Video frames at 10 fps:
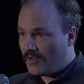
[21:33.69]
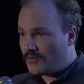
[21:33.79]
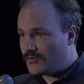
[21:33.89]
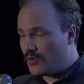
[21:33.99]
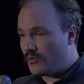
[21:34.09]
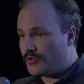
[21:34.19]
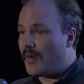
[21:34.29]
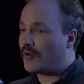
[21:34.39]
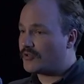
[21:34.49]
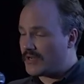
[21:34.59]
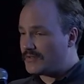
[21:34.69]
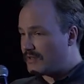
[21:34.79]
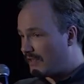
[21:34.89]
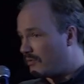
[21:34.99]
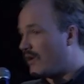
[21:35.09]
So democratize is
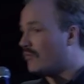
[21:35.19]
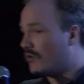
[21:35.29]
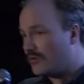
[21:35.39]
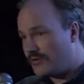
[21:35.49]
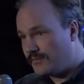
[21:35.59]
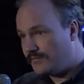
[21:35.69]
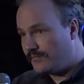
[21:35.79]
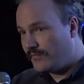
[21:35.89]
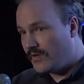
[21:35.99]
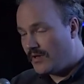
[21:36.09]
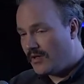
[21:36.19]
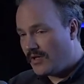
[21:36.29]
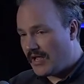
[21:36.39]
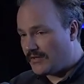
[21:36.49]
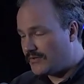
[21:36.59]
not the right word
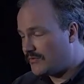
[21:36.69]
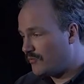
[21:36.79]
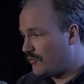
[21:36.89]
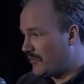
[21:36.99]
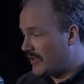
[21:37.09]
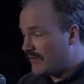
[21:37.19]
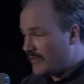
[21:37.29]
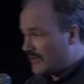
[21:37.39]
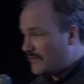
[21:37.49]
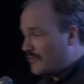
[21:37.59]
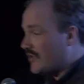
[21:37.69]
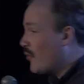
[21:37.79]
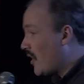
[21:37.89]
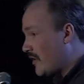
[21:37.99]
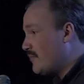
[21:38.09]
it's, it's
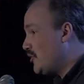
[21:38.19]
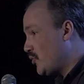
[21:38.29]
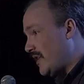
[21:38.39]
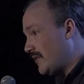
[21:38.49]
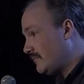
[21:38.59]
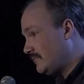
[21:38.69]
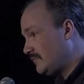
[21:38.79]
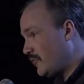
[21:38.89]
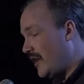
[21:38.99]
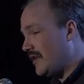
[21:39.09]
somewhere in between, right?